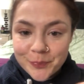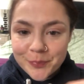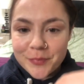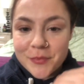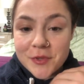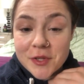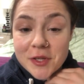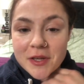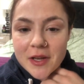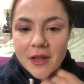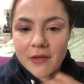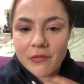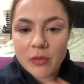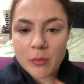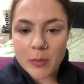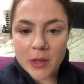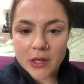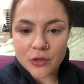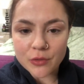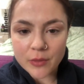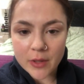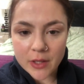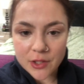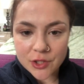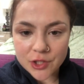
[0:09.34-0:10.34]
didn't have the
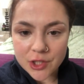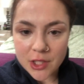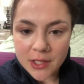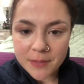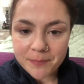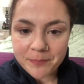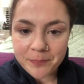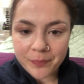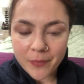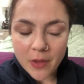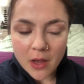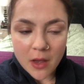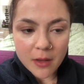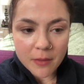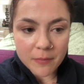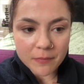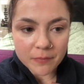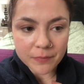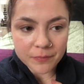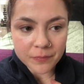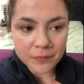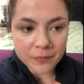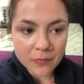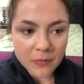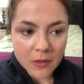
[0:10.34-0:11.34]
mental energy.
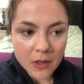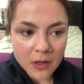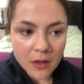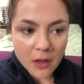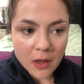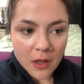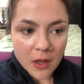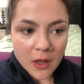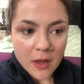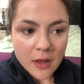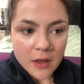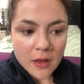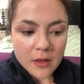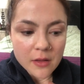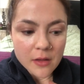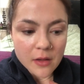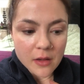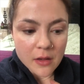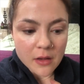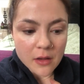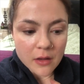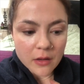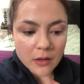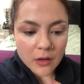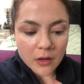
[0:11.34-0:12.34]

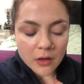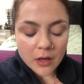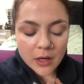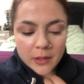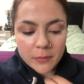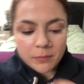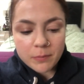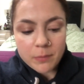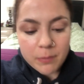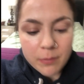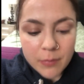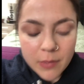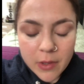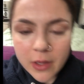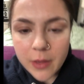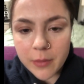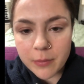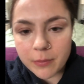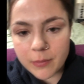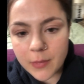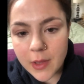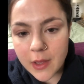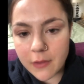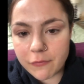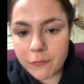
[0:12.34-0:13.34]
I
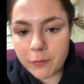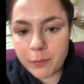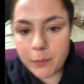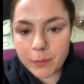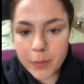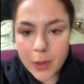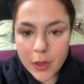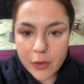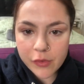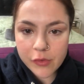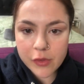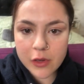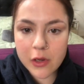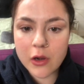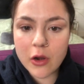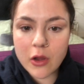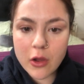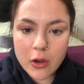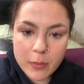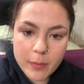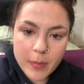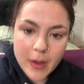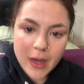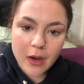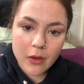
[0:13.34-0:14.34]
have posted a lot
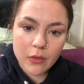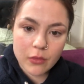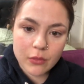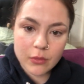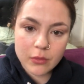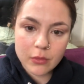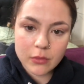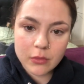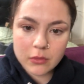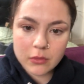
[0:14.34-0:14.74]
about